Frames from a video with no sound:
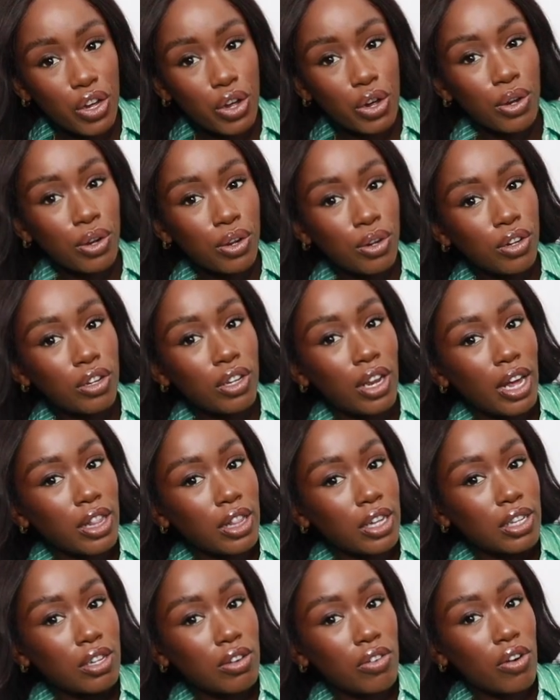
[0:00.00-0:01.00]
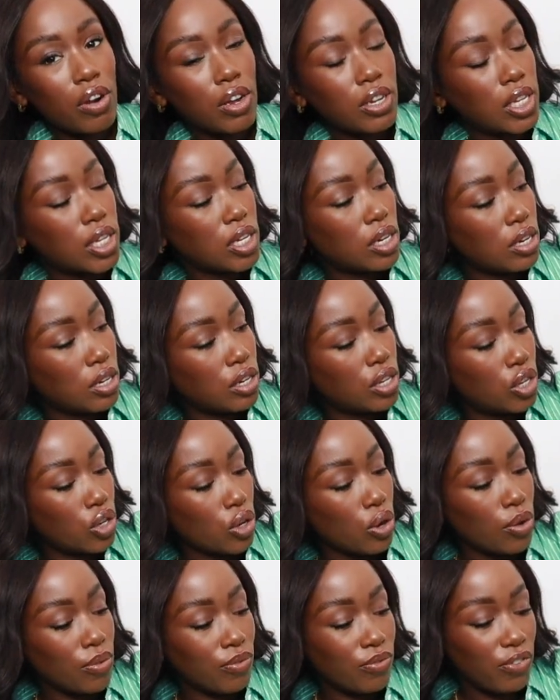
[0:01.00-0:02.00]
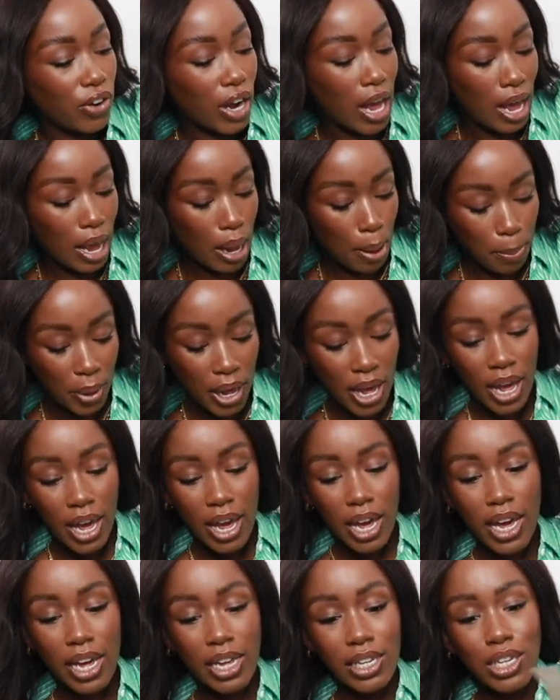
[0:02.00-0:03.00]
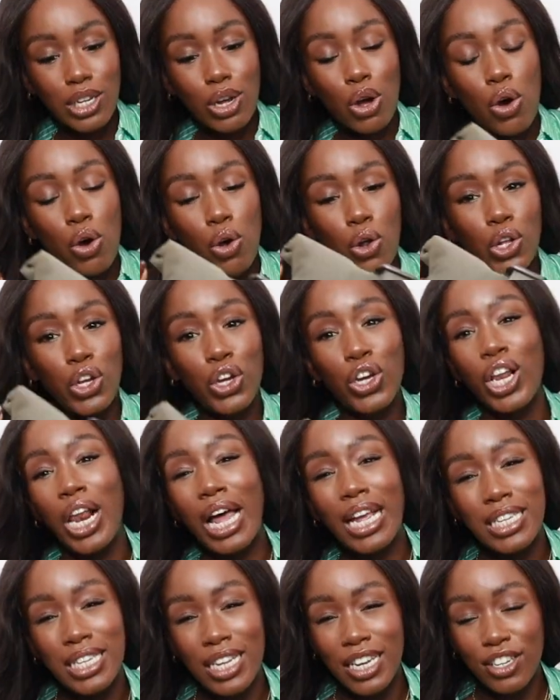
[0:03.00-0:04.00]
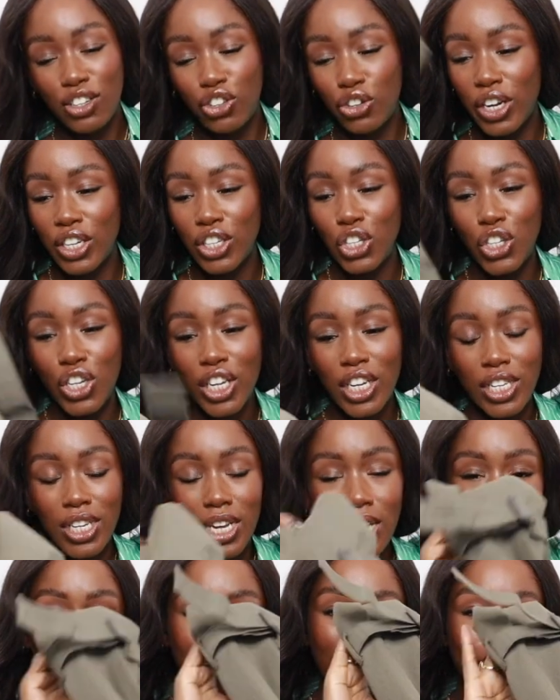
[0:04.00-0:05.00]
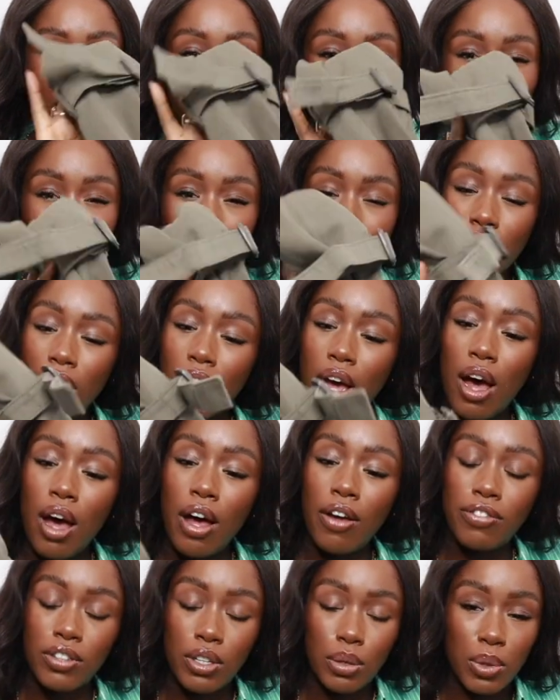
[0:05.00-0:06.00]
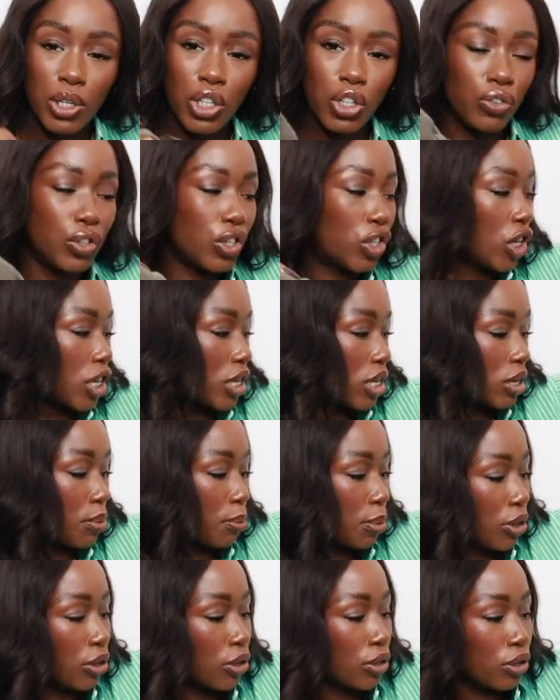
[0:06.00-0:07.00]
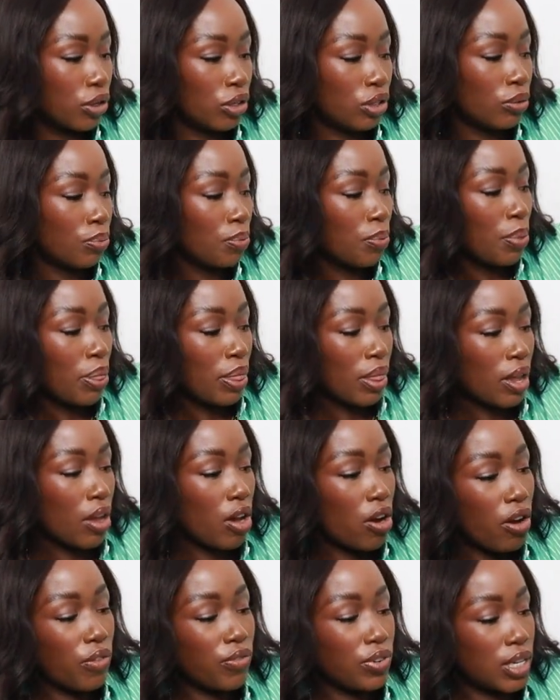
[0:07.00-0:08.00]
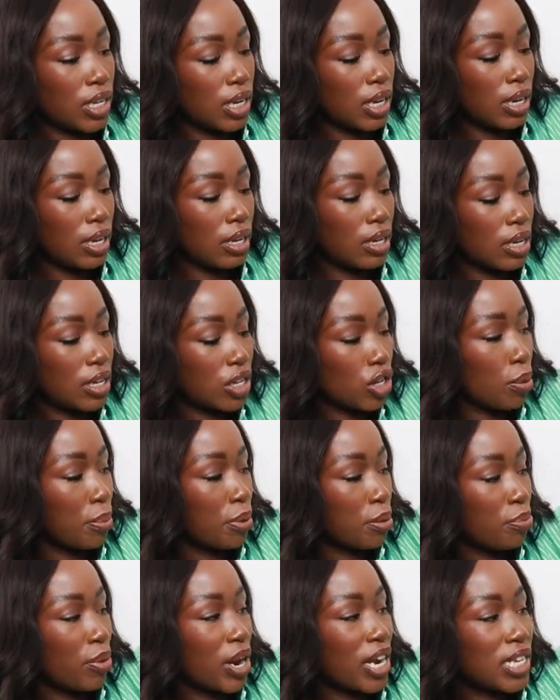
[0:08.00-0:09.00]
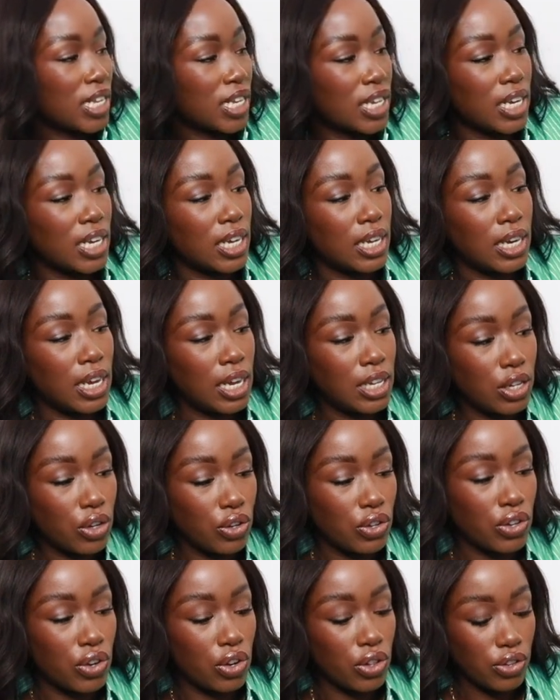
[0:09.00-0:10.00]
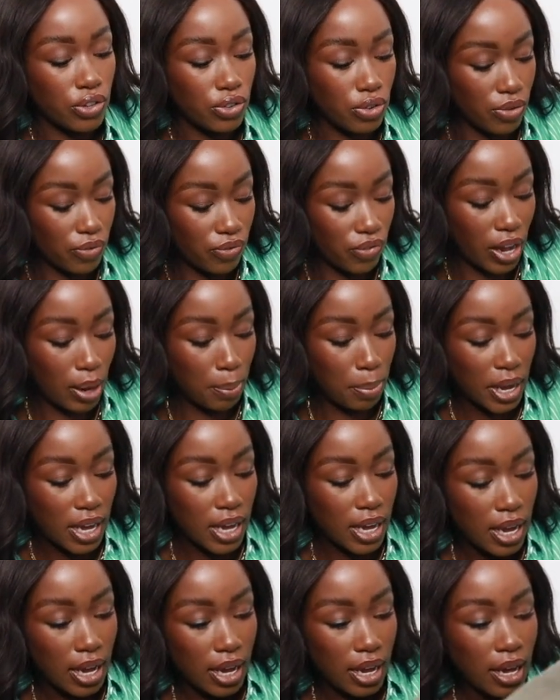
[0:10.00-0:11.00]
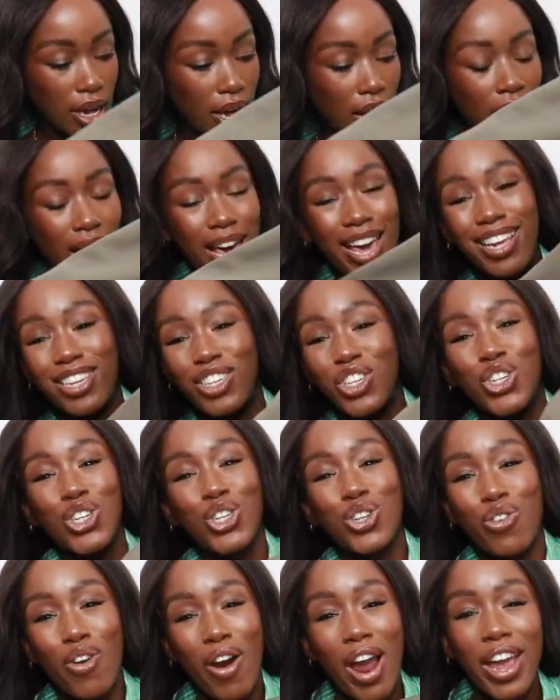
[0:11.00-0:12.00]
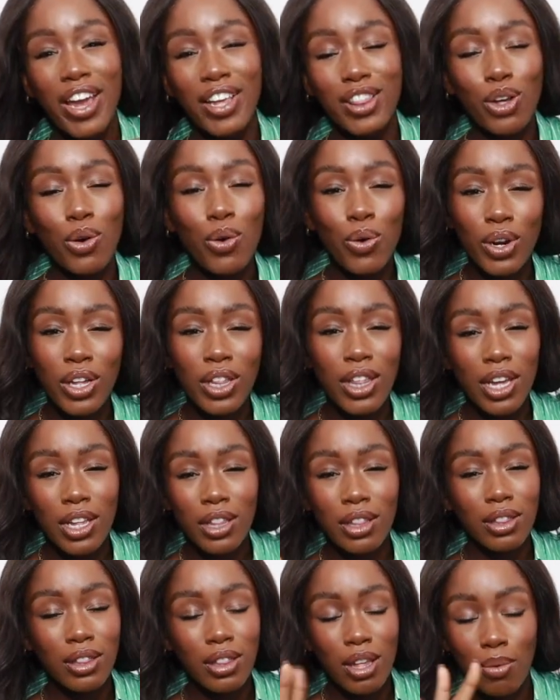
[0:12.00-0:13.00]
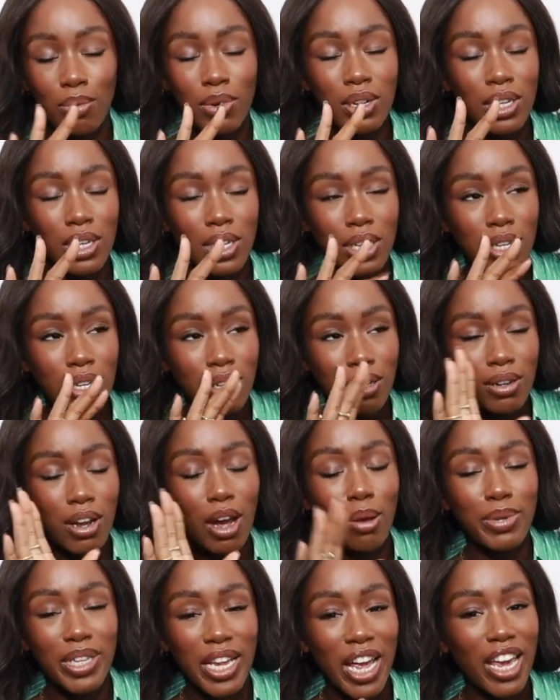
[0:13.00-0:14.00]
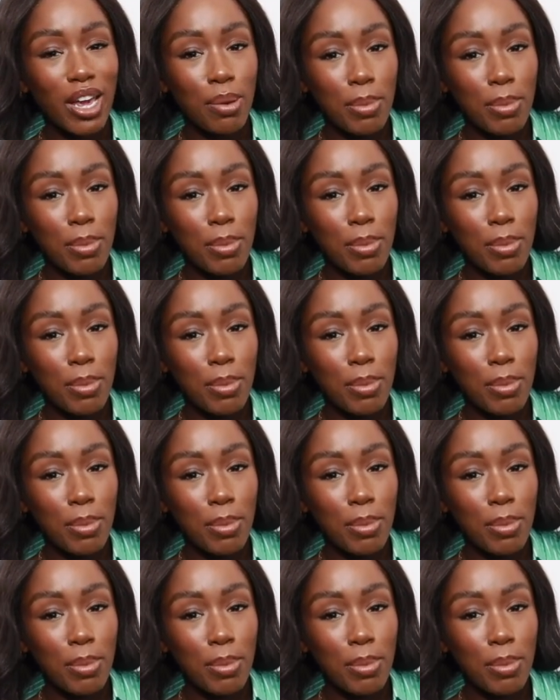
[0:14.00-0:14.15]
cool, like this crossed stone flap. It's got all your classic trench details of like the cuffs, which are adjustable. Obviously, it's double-breasted. It's also got the stone flap here. It's just great. The only thing that was upsetting